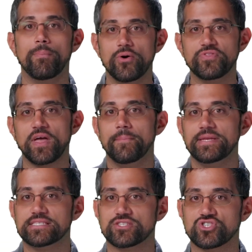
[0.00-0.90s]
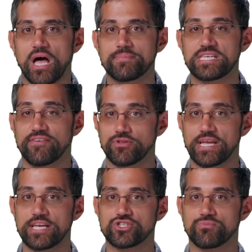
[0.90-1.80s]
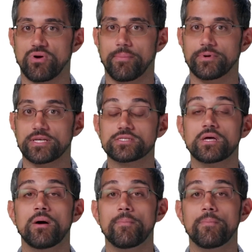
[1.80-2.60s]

Both companies and jobs have location properties,